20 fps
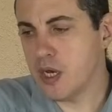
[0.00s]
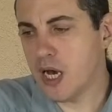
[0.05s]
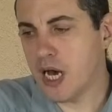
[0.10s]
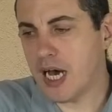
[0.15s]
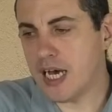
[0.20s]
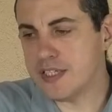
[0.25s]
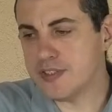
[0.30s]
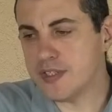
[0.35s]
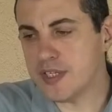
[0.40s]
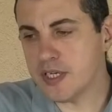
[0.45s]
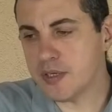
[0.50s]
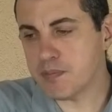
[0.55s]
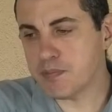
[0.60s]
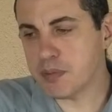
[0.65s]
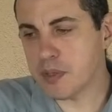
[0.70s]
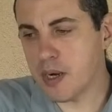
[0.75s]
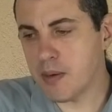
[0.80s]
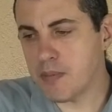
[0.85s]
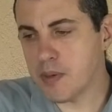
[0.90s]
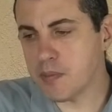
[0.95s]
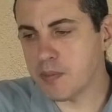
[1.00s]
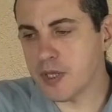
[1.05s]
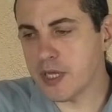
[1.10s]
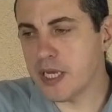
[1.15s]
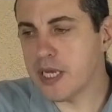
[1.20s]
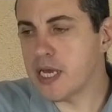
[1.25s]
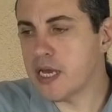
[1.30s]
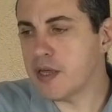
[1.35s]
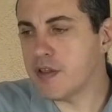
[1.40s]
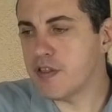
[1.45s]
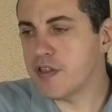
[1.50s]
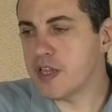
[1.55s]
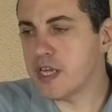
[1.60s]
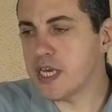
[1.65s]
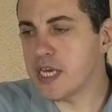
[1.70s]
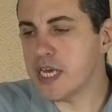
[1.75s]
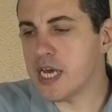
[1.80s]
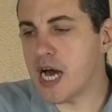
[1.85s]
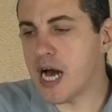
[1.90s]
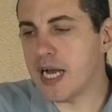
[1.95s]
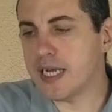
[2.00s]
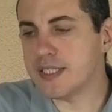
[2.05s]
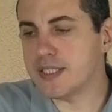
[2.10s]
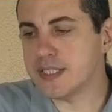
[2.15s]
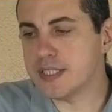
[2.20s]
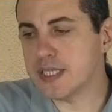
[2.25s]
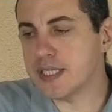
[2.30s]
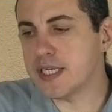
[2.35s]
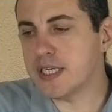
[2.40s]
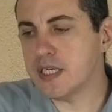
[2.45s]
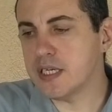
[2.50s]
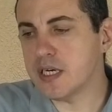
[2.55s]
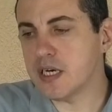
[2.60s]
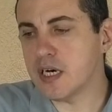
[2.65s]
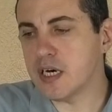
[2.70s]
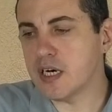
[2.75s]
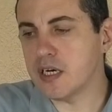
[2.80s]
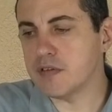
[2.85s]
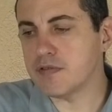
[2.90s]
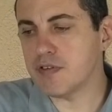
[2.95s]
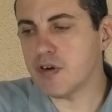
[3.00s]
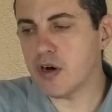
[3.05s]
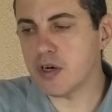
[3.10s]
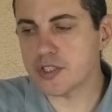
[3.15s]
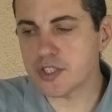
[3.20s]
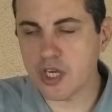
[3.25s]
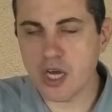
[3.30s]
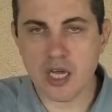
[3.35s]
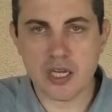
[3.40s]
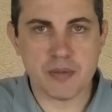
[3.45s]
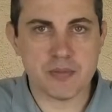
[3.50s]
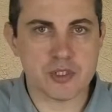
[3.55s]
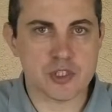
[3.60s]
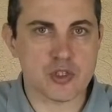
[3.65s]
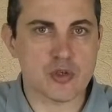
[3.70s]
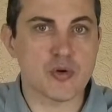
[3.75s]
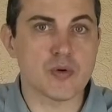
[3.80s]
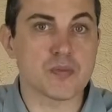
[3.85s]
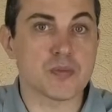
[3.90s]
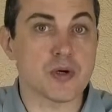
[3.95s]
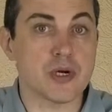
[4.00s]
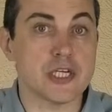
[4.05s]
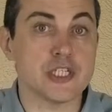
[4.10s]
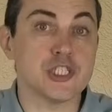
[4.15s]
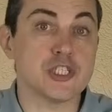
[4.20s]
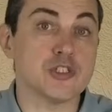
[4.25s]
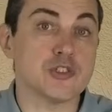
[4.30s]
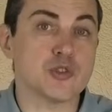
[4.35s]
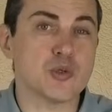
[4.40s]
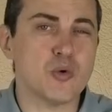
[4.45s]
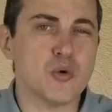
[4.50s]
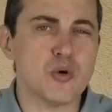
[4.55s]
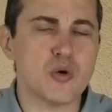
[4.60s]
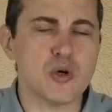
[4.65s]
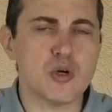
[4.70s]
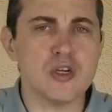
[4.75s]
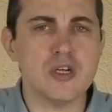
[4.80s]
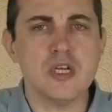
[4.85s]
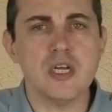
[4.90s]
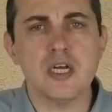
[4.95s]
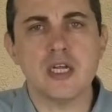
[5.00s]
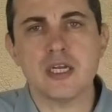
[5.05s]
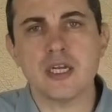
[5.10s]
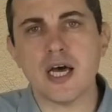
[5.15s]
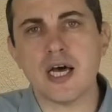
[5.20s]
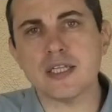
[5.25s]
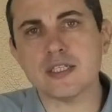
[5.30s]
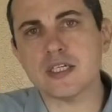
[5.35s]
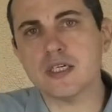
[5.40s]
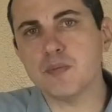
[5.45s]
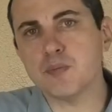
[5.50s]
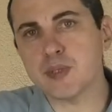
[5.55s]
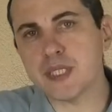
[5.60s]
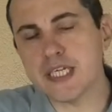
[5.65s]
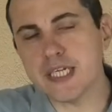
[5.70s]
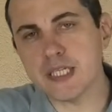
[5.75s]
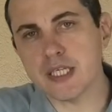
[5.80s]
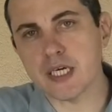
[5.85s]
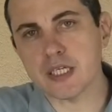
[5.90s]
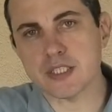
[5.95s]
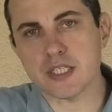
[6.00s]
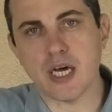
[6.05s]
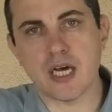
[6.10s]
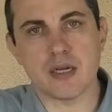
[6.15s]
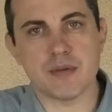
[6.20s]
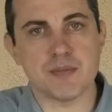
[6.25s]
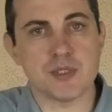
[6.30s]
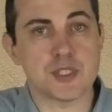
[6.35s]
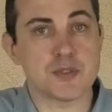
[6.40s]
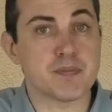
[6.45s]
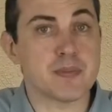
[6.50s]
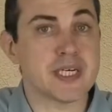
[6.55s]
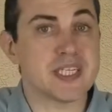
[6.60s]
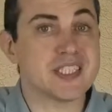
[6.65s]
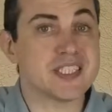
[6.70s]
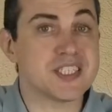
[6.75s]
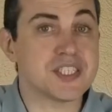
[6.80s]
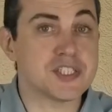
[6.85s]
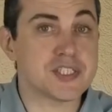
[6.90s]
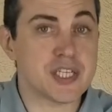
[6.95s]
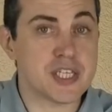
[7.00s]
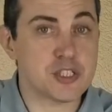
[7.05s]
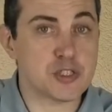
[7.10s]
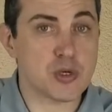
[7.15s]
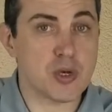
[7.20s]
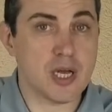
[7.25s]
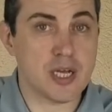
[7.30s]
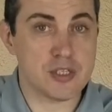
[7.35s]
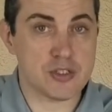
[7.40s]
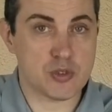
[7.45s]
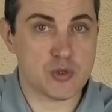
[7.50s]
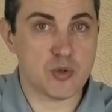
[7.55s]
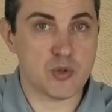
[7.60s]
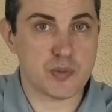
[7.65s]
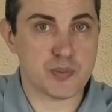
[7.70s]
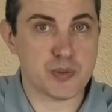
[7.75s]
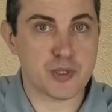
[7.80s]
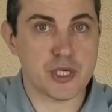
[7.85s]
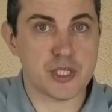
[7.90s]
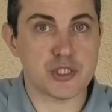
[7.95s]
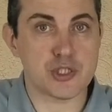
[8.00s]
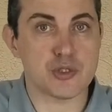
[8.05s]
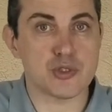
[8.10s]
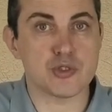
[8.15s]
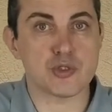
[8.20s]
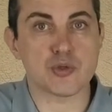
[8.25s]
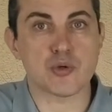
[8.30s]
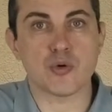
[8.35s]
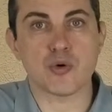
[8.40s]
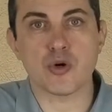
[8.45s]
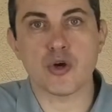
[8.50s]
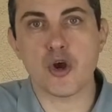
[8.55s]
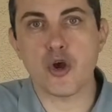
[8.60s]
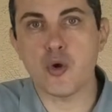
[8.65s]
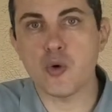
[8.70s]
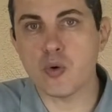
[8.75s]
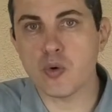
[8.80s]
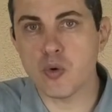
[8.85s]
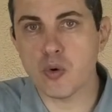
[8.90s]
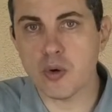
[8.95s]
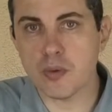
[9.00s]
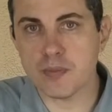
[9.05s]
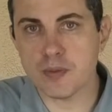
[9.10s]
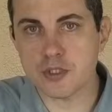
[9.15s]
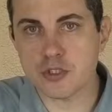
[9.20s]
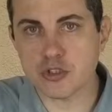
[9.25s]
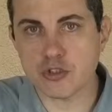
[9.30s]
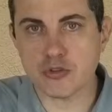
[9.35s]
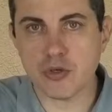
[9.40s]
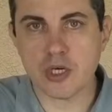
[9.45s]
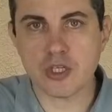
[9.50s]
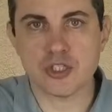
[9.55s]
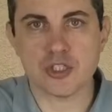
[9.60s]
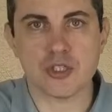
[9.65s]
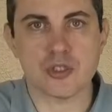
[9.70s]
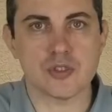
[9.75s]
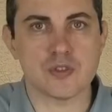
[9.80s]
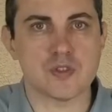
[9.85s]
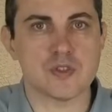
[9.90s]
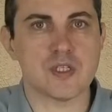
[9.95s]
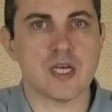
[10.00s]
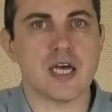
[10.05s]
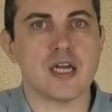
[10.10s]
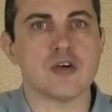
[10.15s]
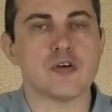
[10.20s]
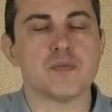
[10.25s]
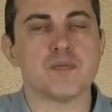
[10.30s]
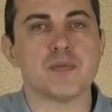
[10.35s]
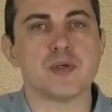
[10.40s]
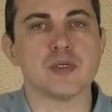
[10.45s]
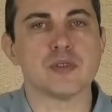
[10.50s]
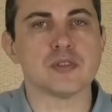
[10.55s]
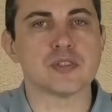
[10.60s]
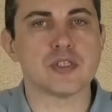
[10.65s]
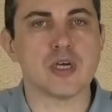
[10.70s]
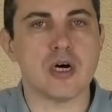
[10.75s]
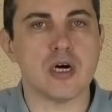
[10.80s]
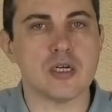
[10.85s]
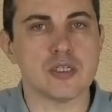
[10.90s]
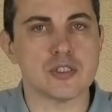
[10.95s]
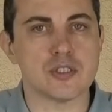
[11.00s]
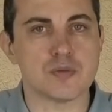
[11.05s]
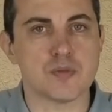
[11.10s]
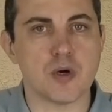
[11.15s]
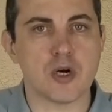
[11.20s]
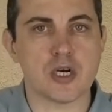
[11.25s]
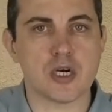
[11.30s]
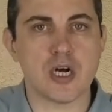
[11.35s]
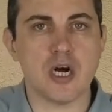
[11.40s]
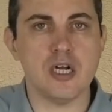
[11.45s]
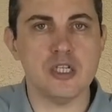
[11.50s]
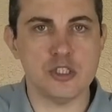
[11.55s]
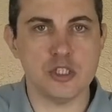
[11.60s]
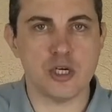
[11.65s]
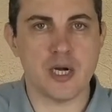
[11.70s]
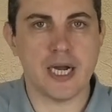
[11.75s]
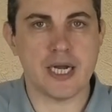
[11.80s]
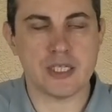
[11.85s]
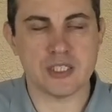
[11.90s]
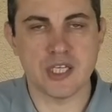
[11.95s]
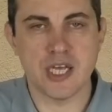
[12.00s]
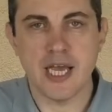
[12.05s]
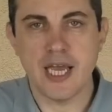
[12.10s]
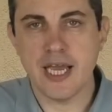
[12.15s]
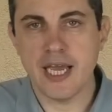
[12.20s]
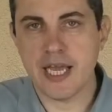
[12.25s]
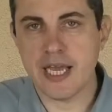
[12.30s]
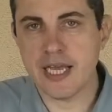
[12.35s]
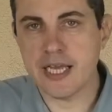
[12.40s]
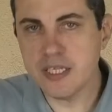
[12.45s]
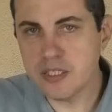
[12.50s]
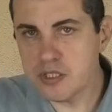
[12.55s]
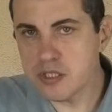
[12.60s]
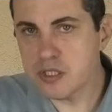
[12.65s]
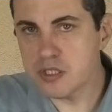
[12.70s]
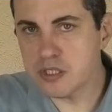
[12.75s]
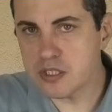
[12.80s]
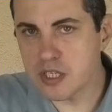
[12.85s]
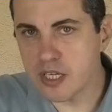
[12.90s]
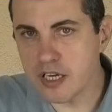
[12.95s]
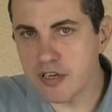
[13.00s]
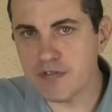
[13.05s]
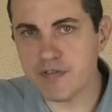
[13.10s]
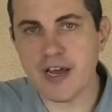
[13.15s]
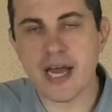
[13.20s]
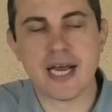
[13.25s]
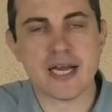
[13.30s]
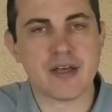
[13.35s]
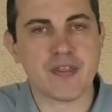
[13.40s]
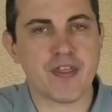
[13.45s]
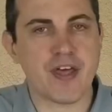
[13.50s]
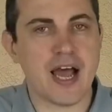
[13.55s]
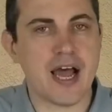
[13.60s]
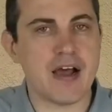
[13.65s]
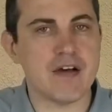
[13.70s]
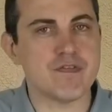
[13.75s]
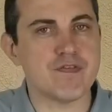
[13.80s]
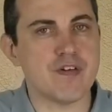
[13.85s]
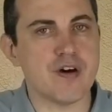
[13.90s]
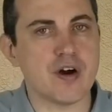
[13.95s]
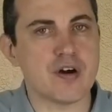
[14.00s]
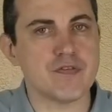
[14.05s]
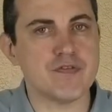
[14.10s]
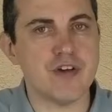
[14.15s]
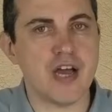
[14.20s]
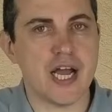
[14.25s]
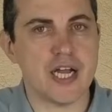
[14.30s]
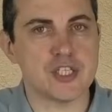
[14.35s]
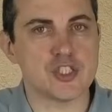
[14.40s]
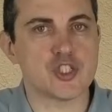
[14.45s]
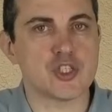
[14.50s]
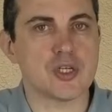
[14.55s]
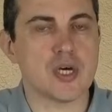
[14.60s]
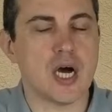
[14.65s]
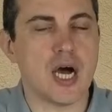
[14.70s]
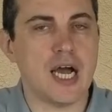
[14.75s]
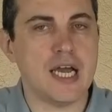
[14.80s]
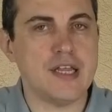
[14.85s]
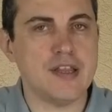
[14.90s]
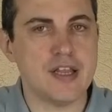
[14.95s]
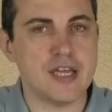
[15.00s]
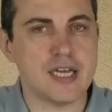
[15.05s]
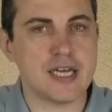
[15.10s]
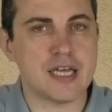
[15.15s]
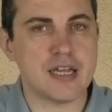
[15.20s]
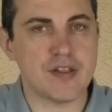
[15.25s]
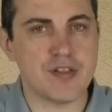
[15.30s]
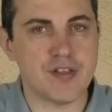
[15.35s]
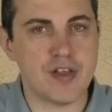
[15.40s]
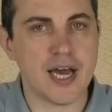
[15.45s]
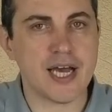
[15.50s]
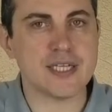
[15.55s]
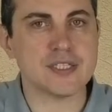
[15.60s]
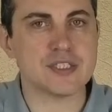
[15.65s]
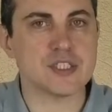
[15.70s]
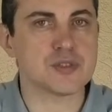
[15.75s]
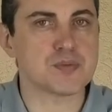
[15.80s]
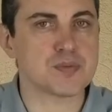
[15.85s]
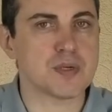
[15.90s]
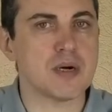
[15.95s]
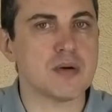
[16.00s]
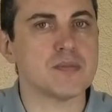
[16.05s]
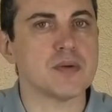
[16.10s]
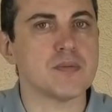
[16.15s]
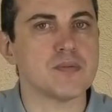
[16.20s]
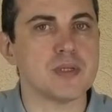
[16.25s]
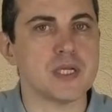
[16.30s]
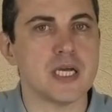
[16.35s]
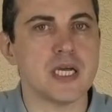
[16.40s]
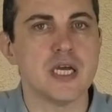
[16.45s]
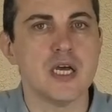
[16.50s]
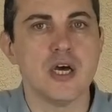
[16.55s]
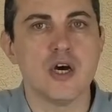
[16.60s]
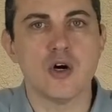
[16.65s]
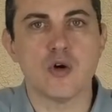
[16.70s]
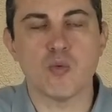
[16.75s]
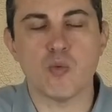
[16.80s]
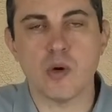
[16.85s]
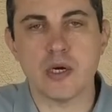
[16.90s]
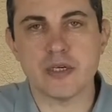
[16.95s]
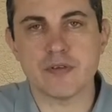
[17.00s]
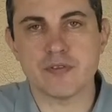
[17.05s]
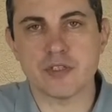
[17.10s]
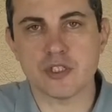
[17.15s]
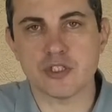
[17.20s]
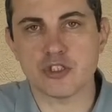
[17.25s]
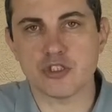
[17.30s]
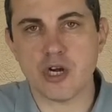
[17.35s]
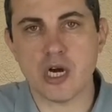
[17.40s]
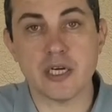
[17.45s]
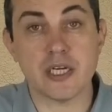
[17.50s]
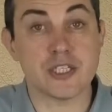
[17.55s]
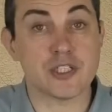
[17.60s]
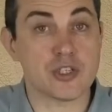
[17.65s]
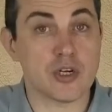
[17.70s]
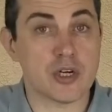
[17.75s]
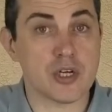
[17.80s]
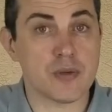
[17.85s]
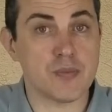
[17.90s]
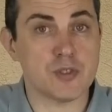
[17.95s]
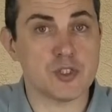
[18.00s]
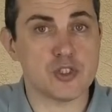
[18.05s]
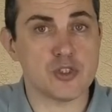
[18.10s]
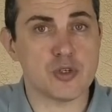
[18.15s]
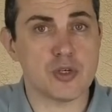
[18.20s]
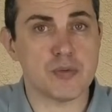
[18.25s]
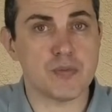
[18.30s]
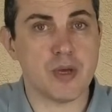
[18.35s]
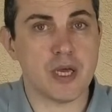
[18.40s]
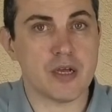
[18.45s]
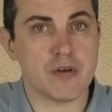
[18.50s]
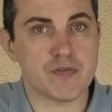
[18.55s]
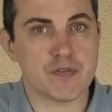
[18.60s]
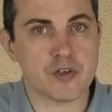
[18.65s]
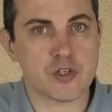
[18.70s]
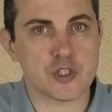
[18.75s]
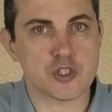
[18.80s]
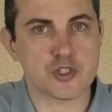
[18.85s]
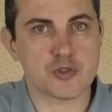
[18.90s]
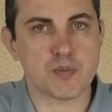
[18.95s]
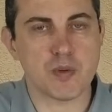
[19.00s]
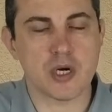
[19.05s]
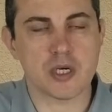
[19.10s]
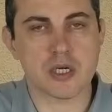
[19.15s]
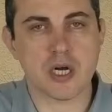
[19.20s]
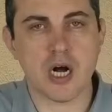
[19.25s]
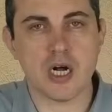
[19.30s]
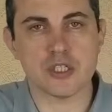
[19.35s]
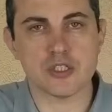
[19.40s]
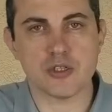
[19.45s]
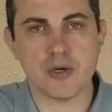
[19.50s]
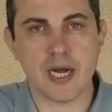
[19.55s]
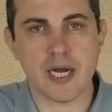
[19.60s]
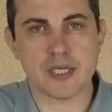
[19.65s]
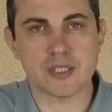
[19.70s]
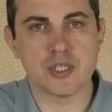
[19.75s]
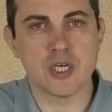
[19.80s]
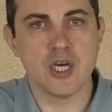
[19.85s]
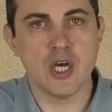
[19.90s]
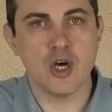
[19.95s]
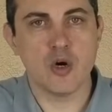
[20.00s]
I think probably the idea of autonomous corporations, or not completely autonomous, but decentralized corporations or new corporate structures that are built on smart contracts isn't in fact that far-fetched. I think that is probably one of the strongest arguments you can make for smart contracts.